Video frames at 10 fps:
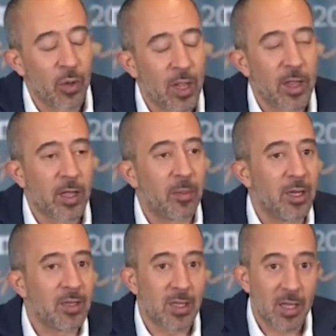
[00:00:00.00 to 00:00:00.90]

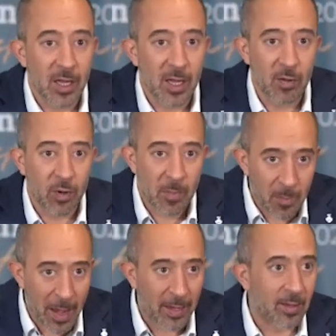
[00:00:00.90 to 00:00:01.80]
expressed and
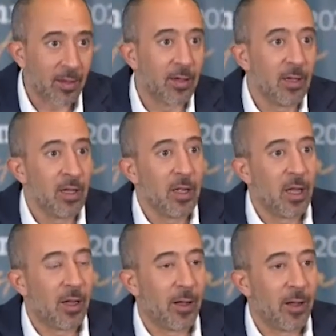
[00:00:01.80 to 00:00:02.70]
shared with
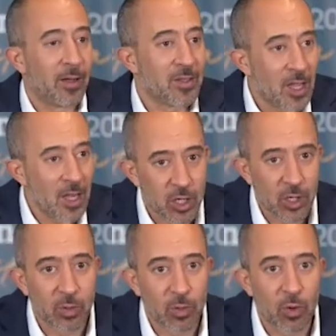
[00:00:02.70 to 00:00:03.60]
everyone. This is
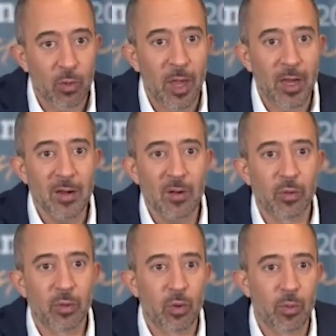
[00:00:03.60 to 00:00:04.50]
why we talk
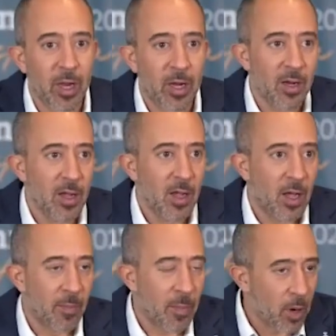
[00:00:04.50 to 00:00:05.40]
about the
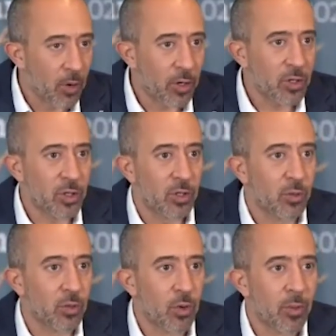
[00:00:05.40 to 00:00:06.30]
crossroads,
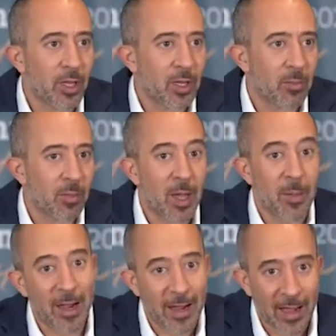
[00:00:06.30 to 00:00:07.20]
right? This
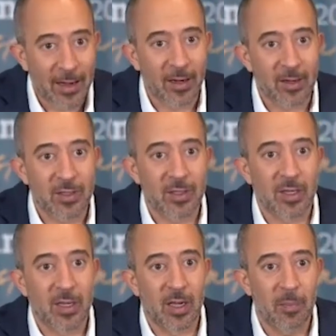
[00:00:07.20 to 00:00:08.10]
document
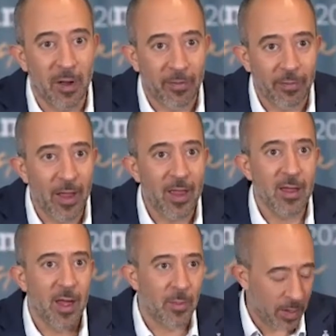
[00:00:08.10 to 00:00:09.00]
holds
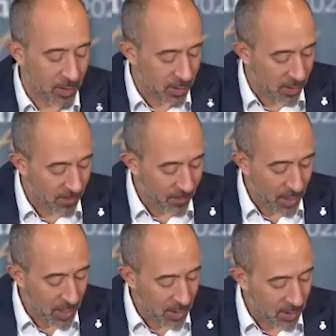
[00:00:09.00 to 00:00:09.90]
values and
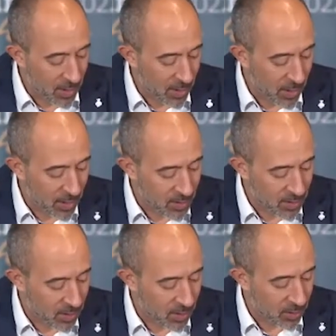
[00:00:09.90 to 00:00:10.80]
tasks to
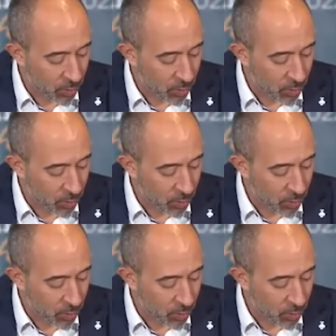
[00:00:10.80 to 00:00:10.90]
do